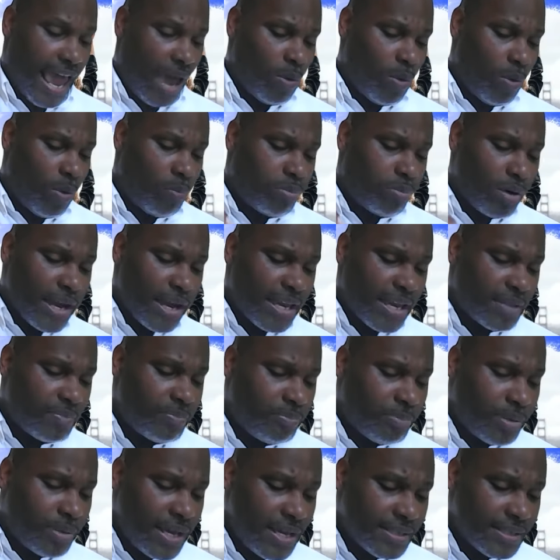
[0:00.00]
It will break
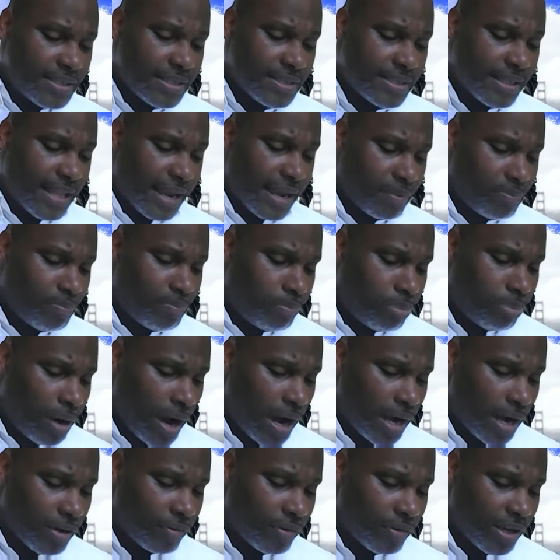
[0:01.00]
in pieces like
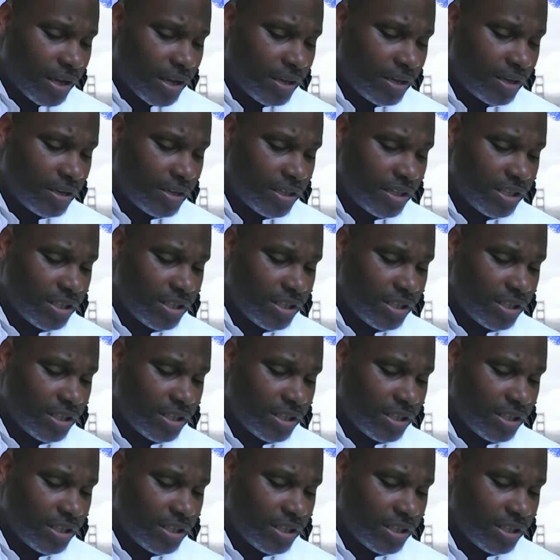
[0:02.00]
pottery,